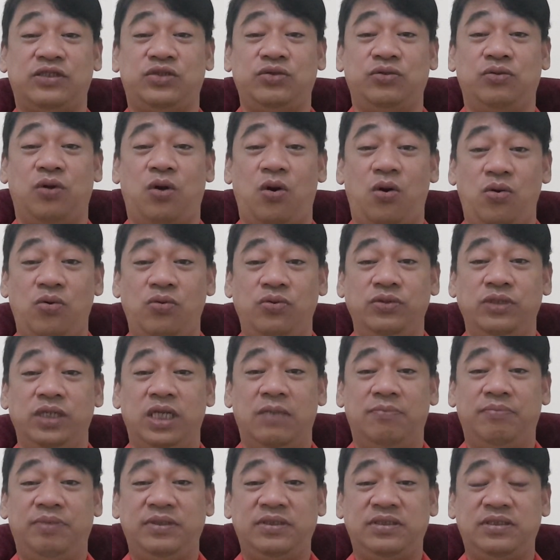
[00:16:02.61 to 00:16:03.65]
you own a
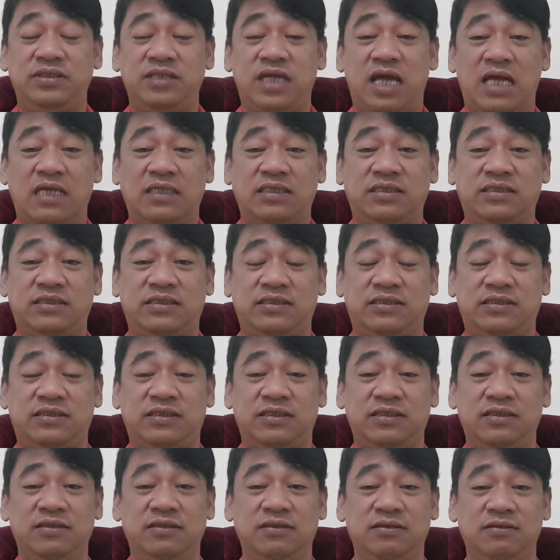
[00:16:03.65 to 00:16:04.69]

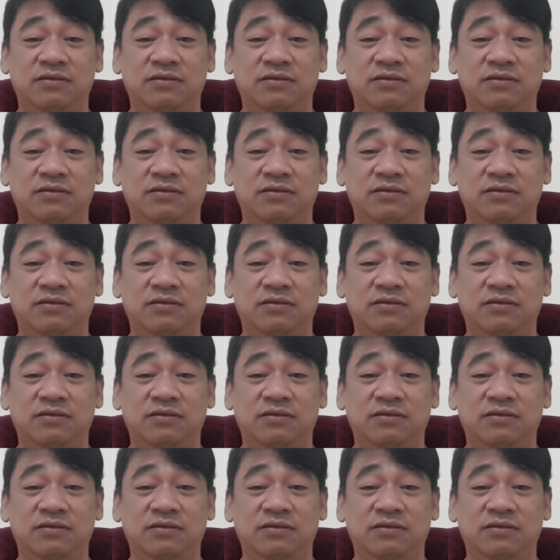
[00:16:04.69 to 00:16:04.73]
business,